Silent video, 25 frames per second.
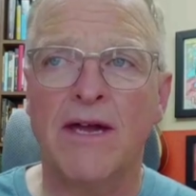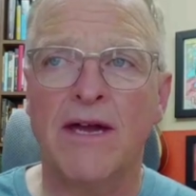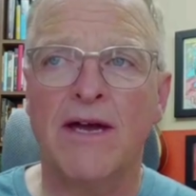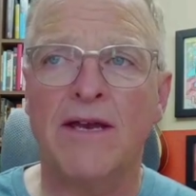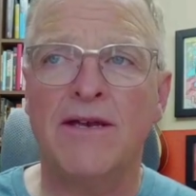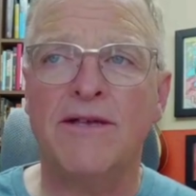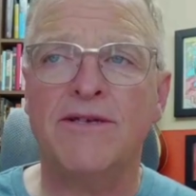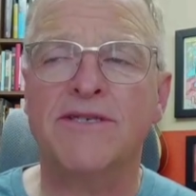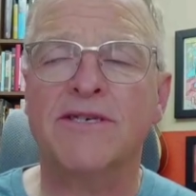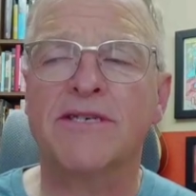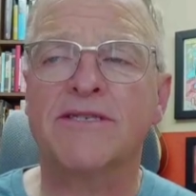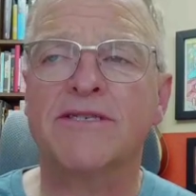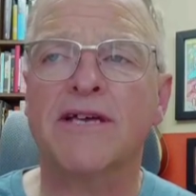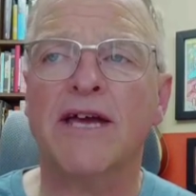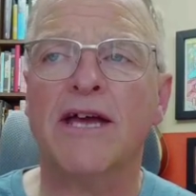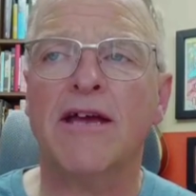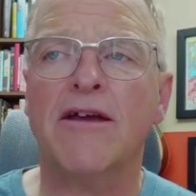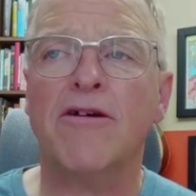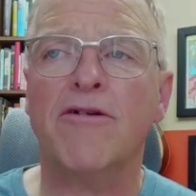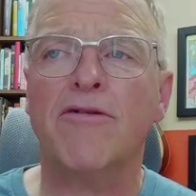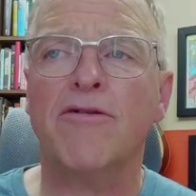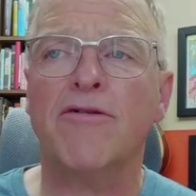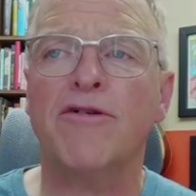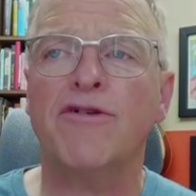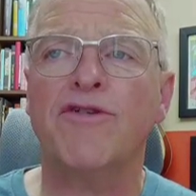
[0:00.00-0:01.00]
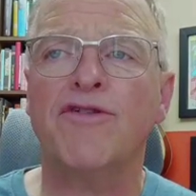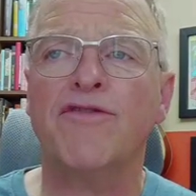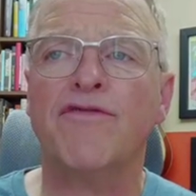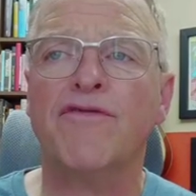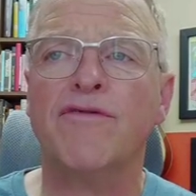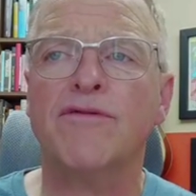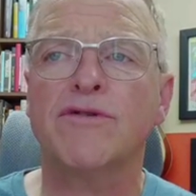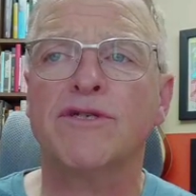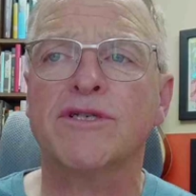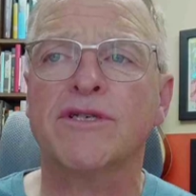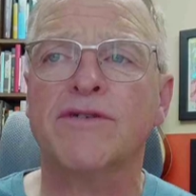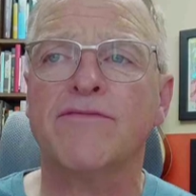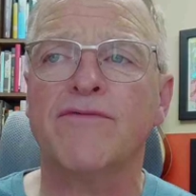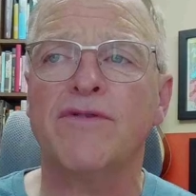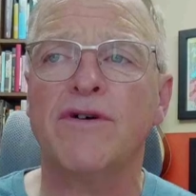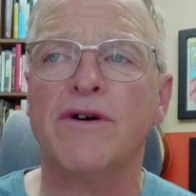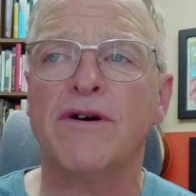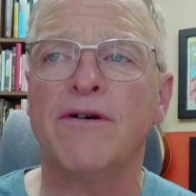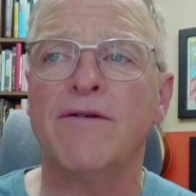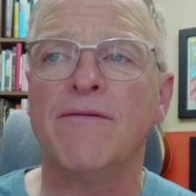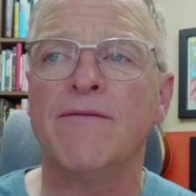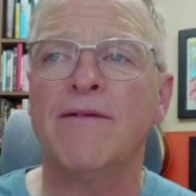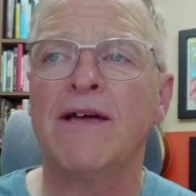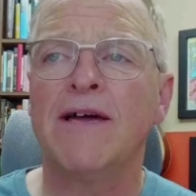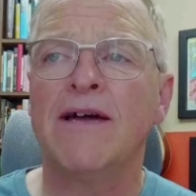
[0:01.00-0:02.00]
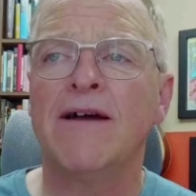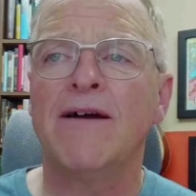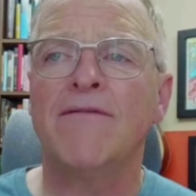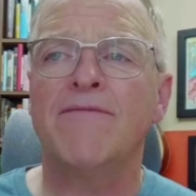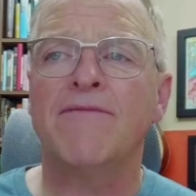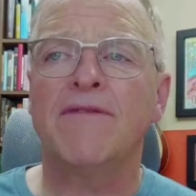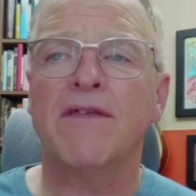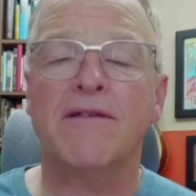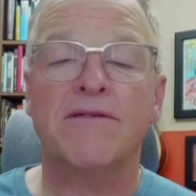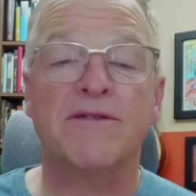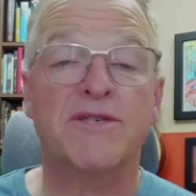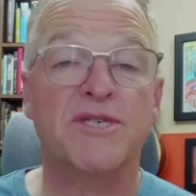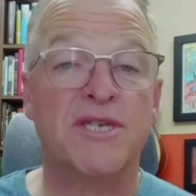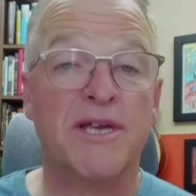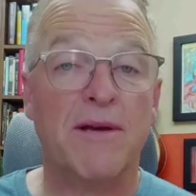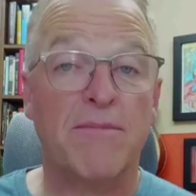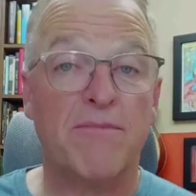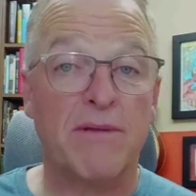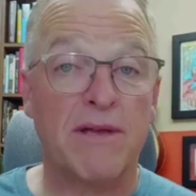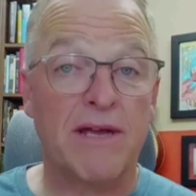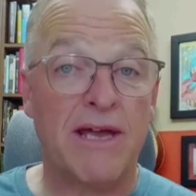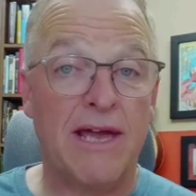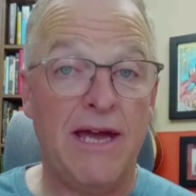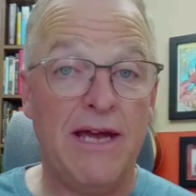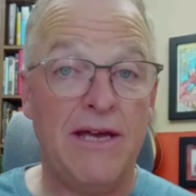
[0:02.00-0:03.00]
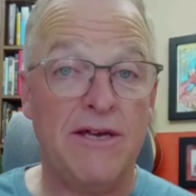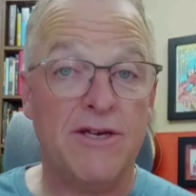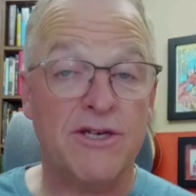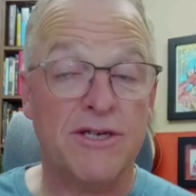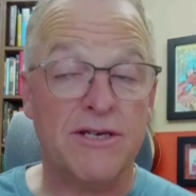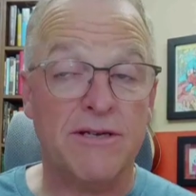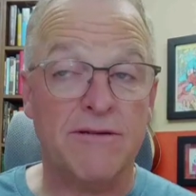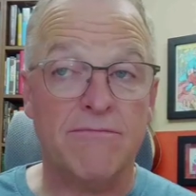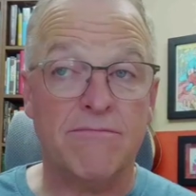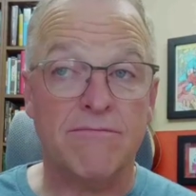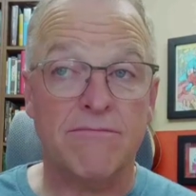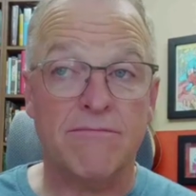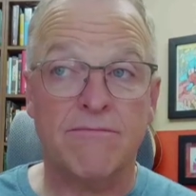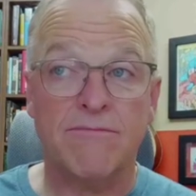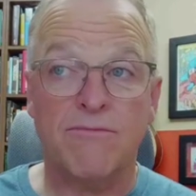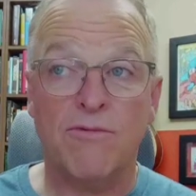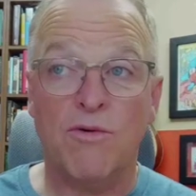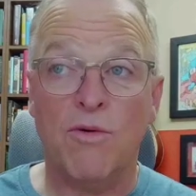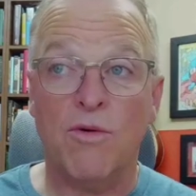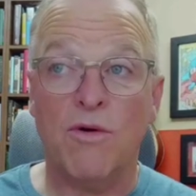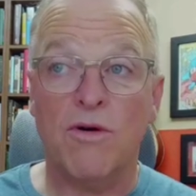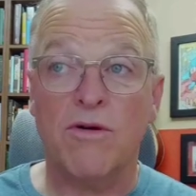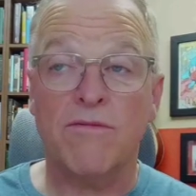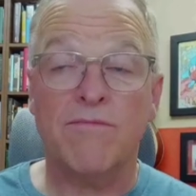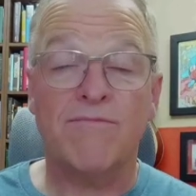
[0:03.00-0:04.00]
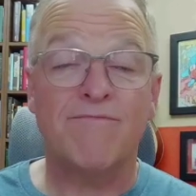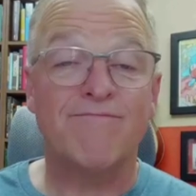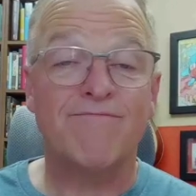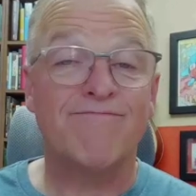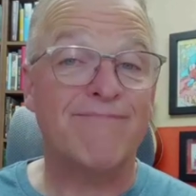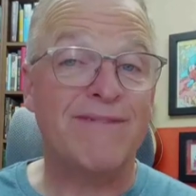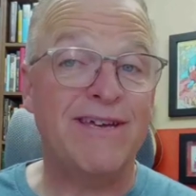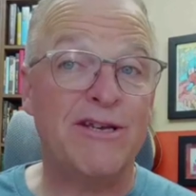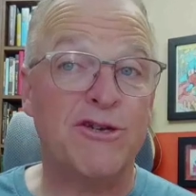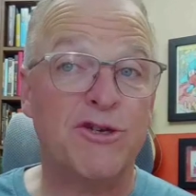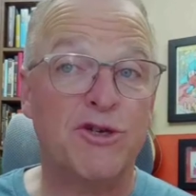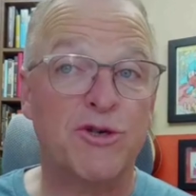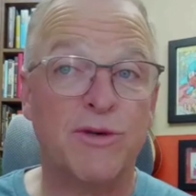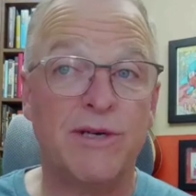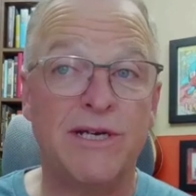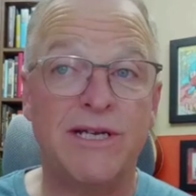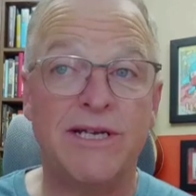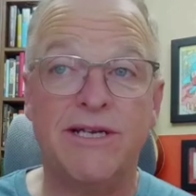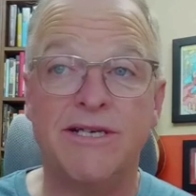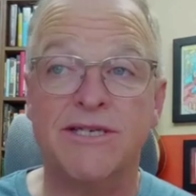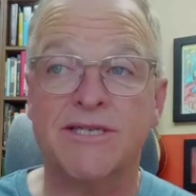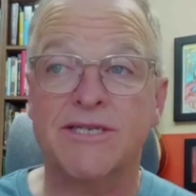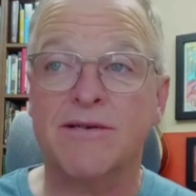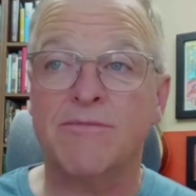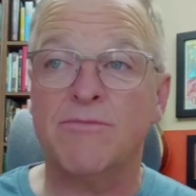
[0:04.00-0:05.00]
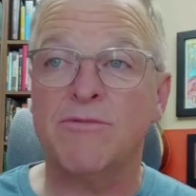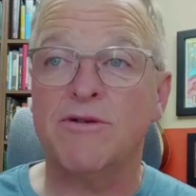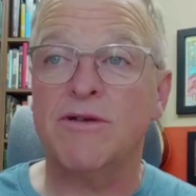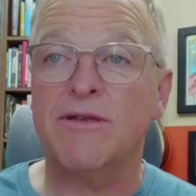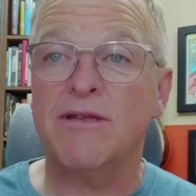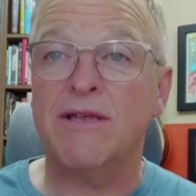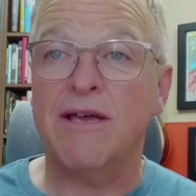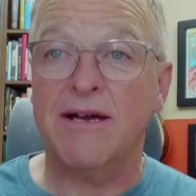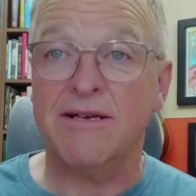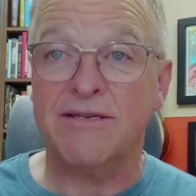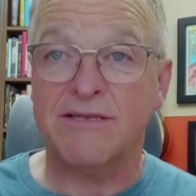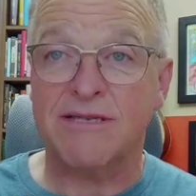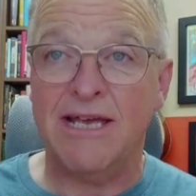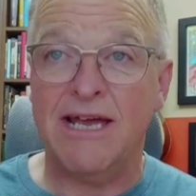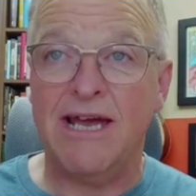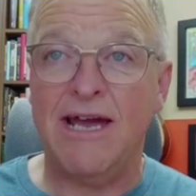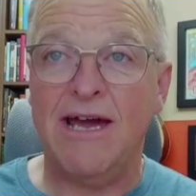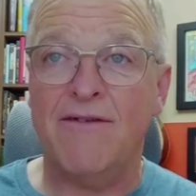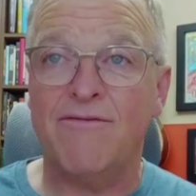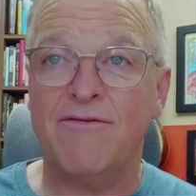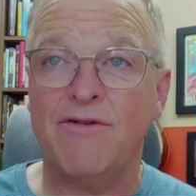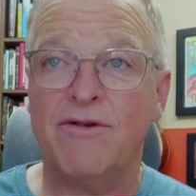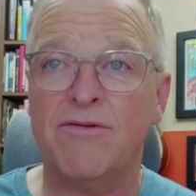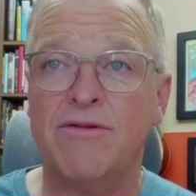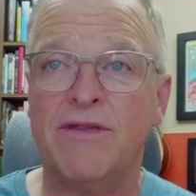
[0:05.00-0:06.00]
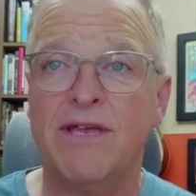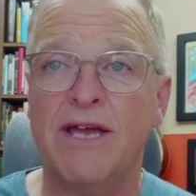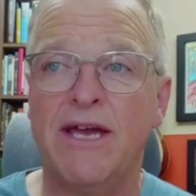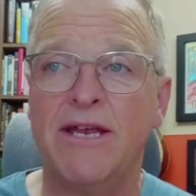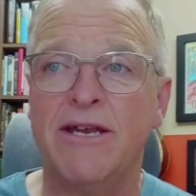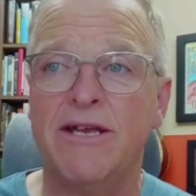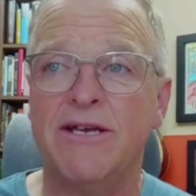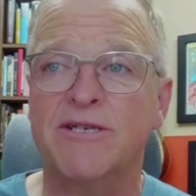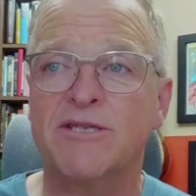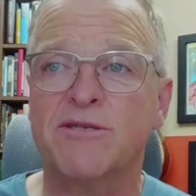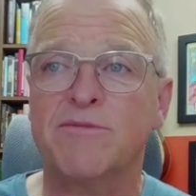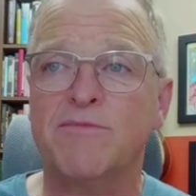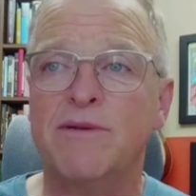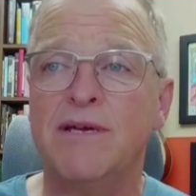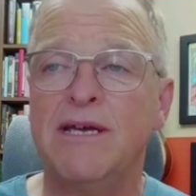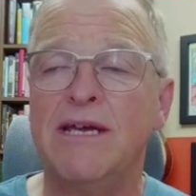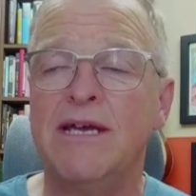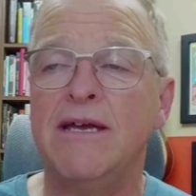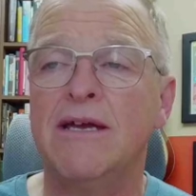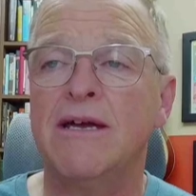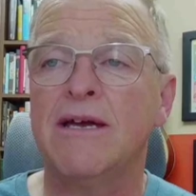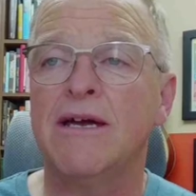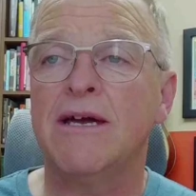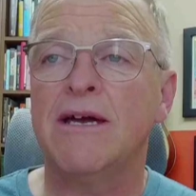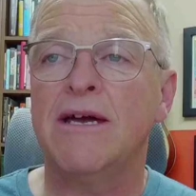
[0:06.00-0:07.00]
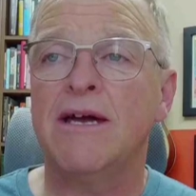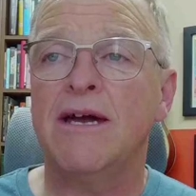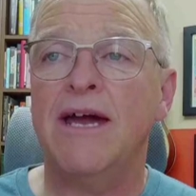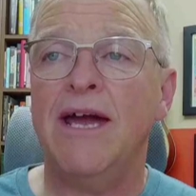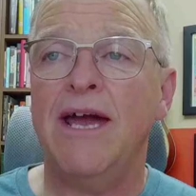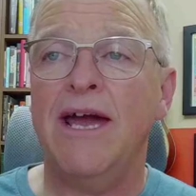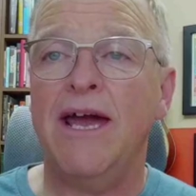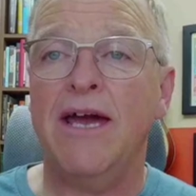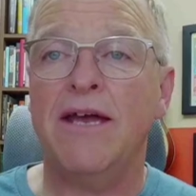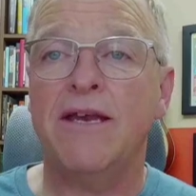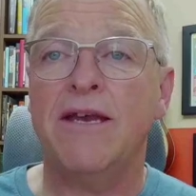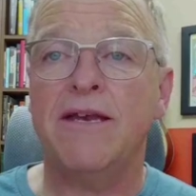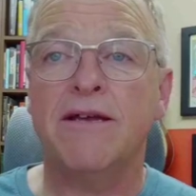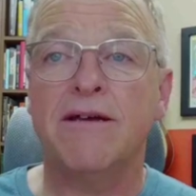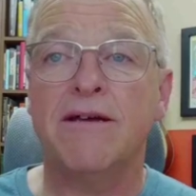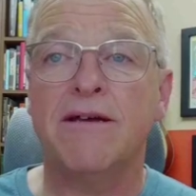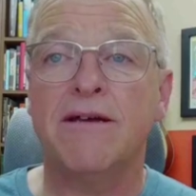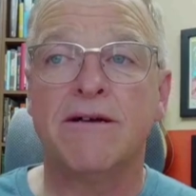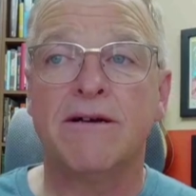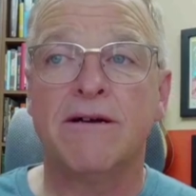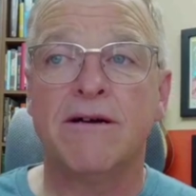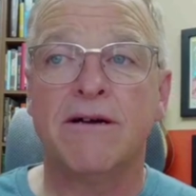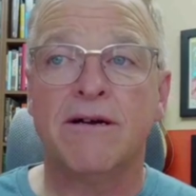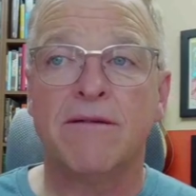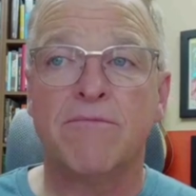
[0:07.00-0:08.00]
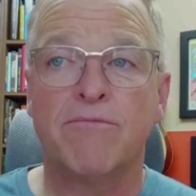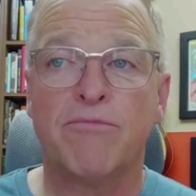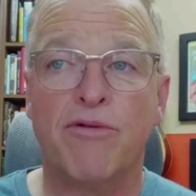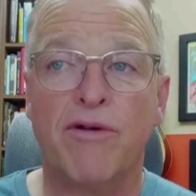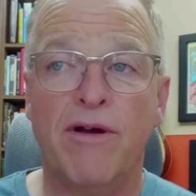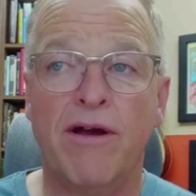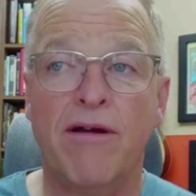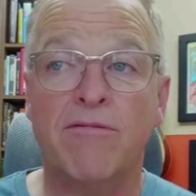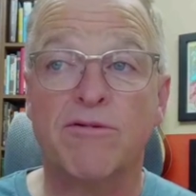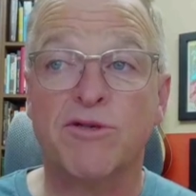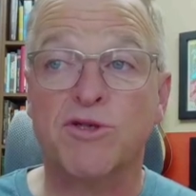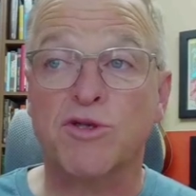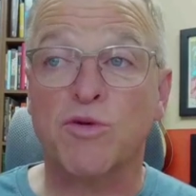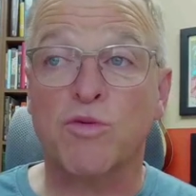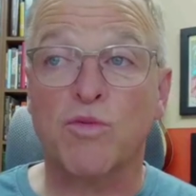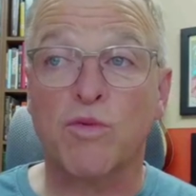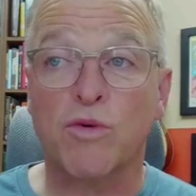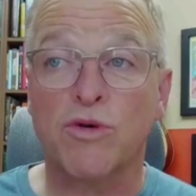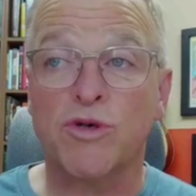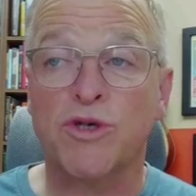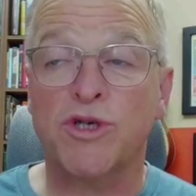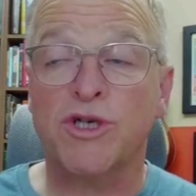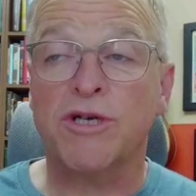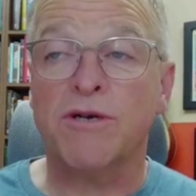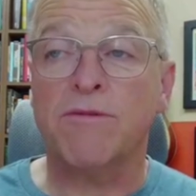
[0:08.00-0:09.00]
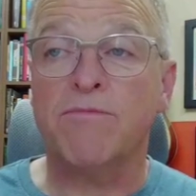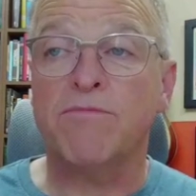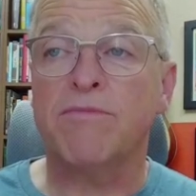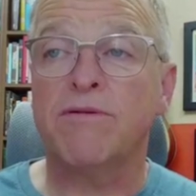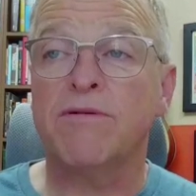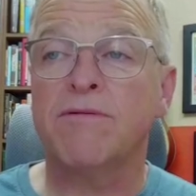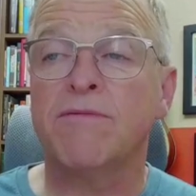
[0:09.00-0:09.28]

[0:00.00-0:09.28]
And he says, I encourage, first of all, that supplication or entreaty, as they have here in the NASB, and prayers or worship,